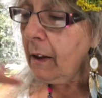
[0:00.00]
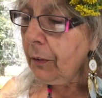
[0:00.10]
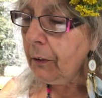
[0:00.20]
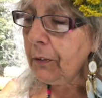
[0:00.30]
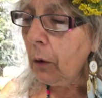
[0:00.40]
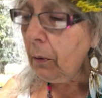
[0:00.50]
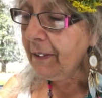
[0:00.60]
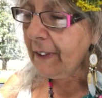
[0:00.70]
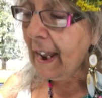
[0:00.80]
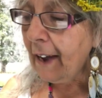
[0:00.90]
There is always
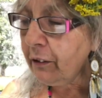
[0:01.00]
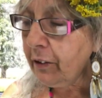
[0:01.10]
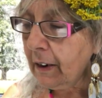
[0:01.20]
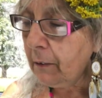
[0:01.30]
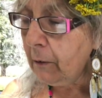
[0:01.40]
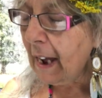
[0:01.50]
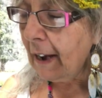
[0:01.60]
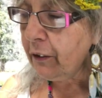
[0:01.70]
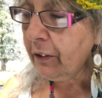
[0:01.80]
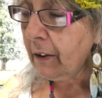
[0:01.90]
an action and
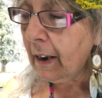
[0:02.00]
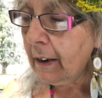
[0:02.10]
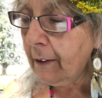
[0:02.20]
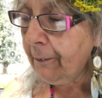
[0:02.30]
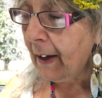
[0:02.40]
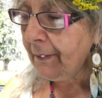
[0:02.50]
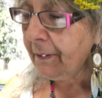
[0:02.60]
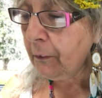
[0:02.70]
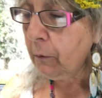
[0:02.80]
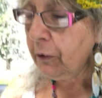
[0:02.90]
reaction, an advance
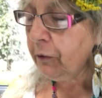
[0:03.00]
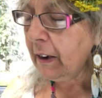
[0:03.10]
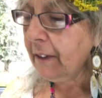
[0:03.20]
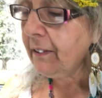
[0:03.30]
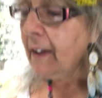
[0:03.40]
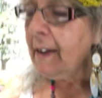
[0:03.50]
and retreat,